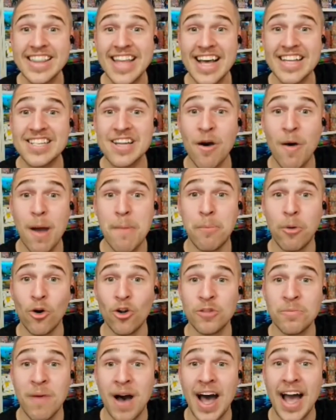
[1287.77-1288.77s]
That's how I
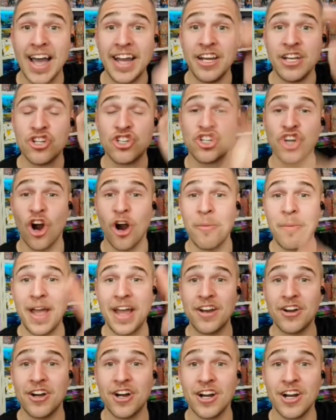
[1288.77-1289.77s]
pulled mine.
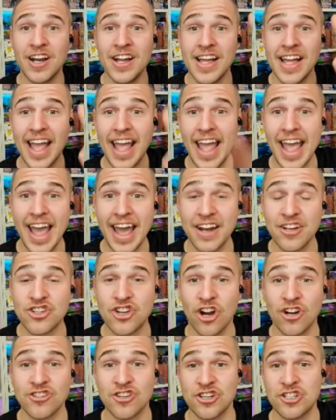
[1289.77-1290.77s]
Charmander
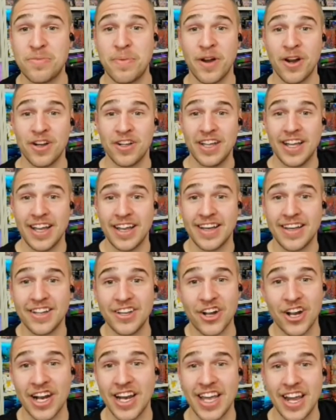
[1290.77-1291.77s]
and Charizard Spirit Link.
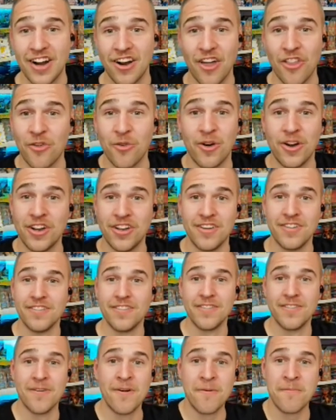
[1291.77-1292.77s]
You're gonna get another one, dude.